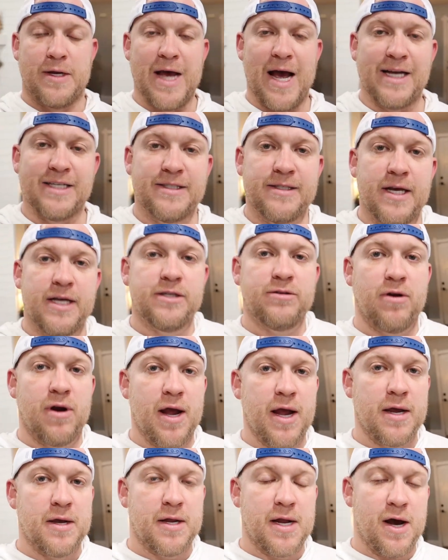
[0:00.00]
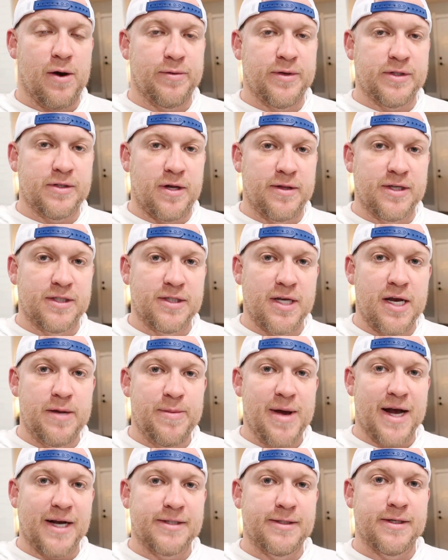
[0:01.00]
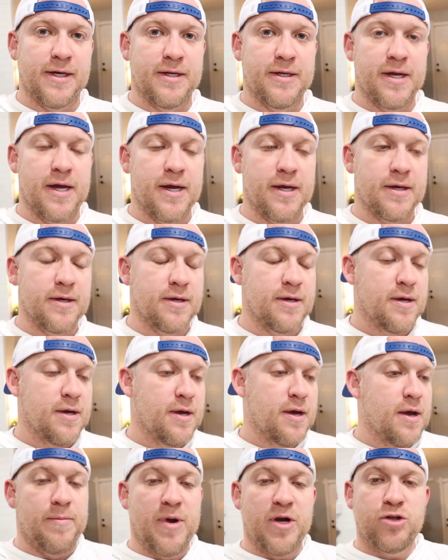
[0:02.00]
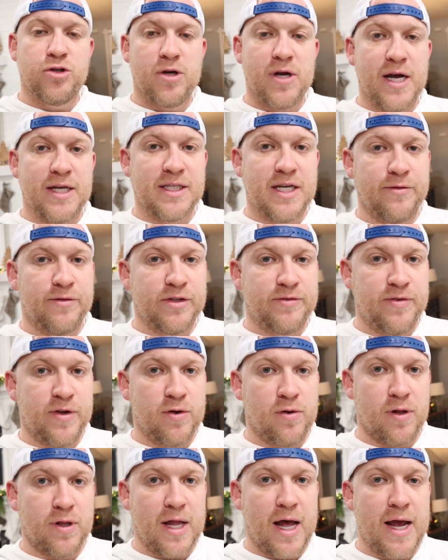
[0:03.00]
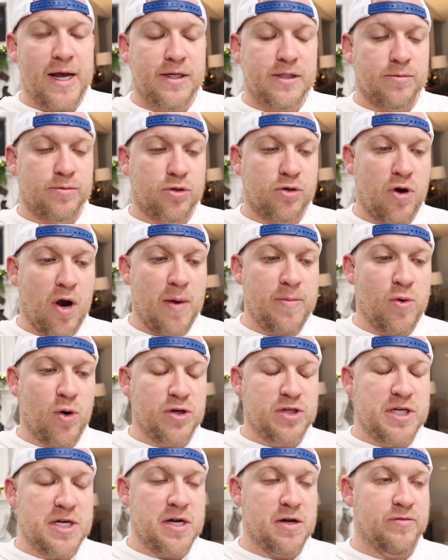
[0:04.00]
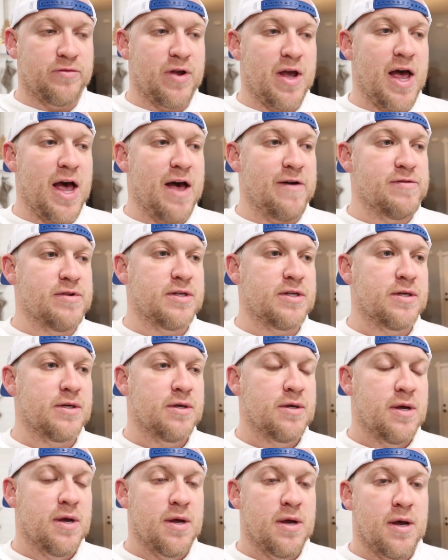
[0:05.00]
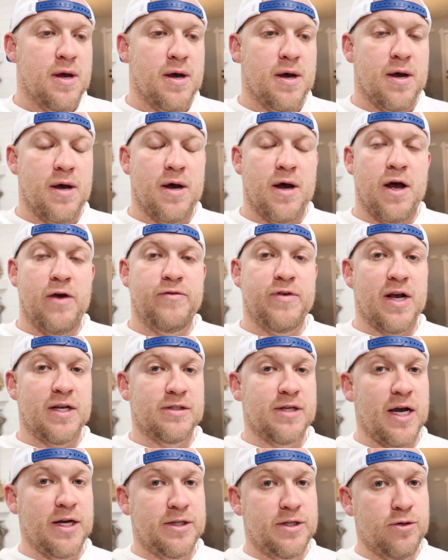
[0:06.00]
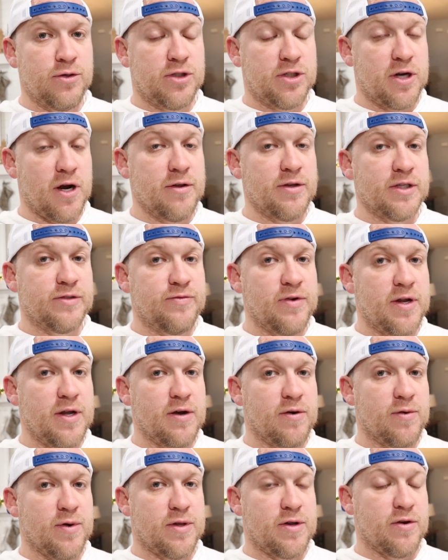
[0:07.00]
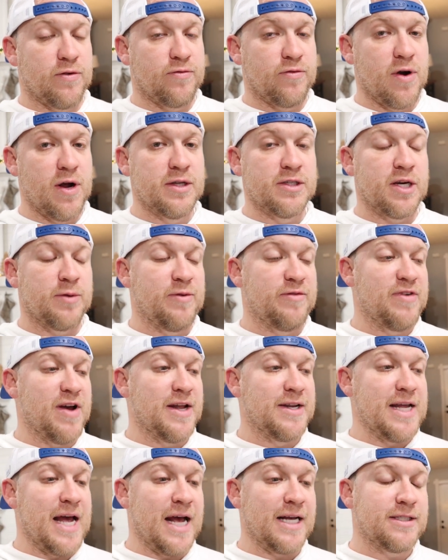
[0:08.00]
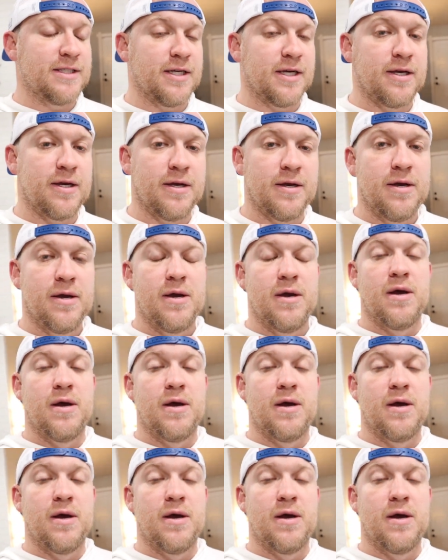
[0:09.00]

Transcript: Guys, thanks for hanging out with us on this laid back Sunday. Uh, make sure you guys give this video a like, subscribe to our channel if you haven't. Uh, if you guys like to, share this video with your friends, that'd be fantastic.